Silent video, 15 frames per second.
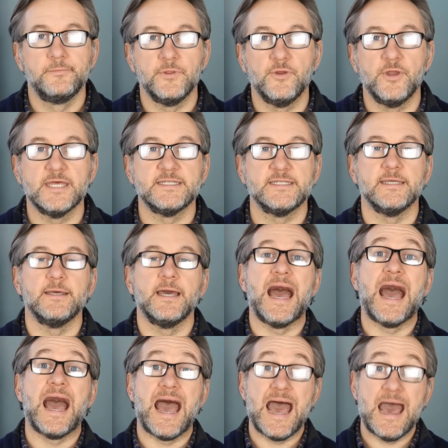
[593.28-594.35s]
you guessed it,
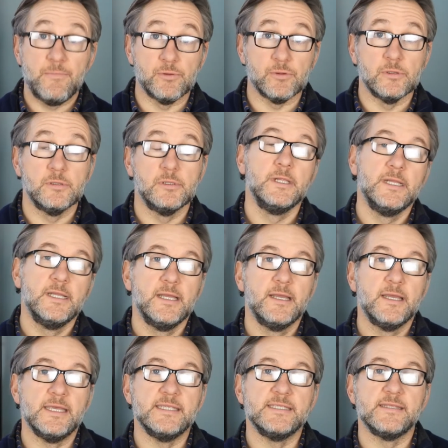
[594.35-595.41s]
Apple.
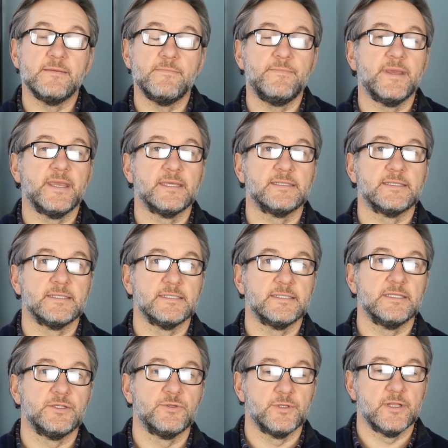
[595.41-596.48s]
is the biggest
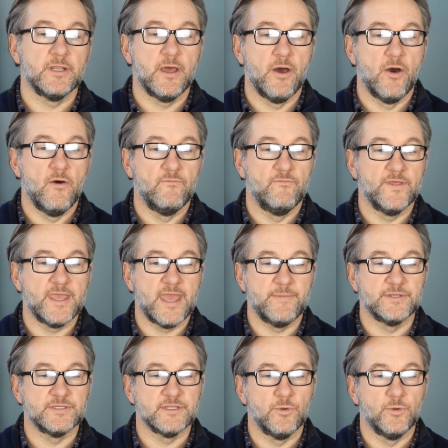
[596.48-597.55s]
constituent of the
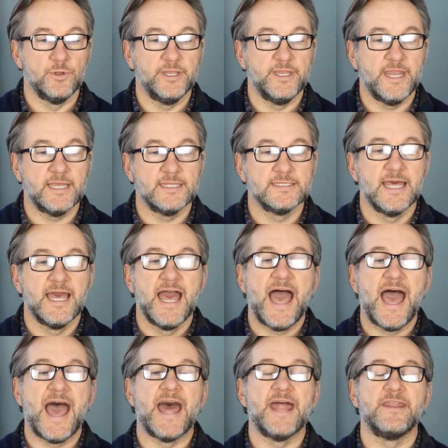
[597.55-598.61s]
MSCI World Index.
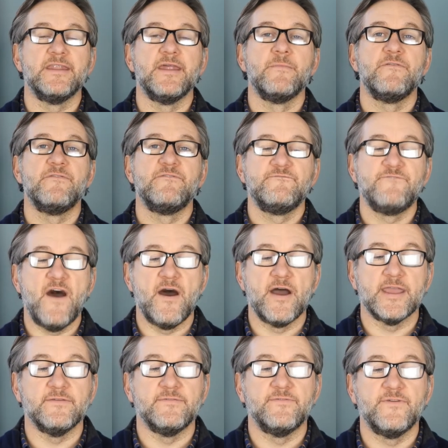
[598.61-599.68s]
And number
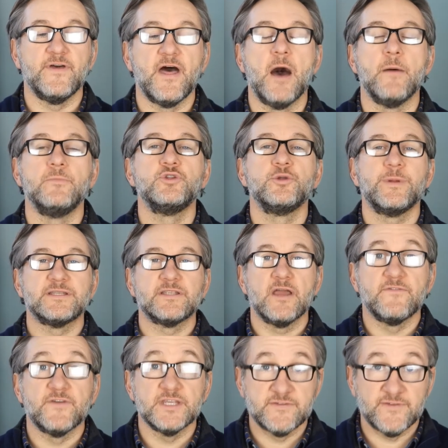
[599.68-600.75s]
5, talk about
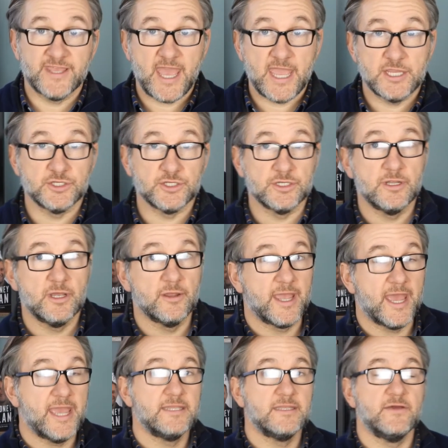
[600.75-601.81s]
diversification.
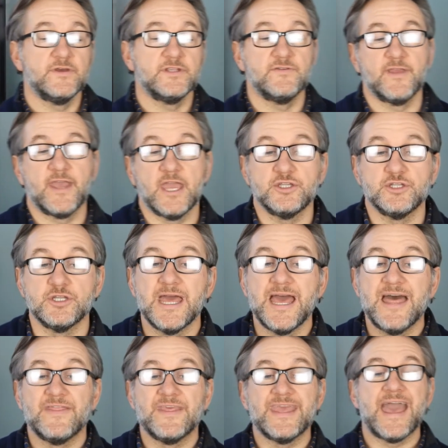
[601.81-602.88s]
Okay, diversification.
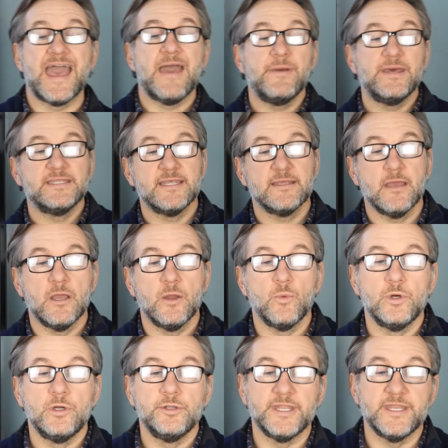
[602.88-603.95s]
The MSCI
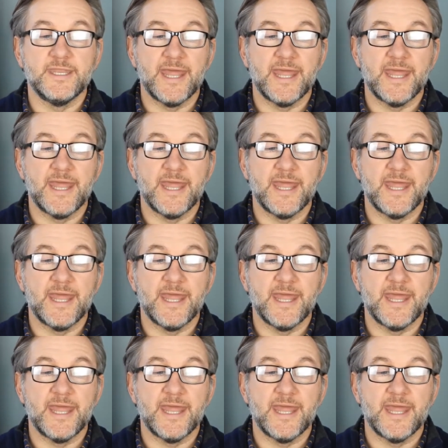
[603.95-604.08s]
World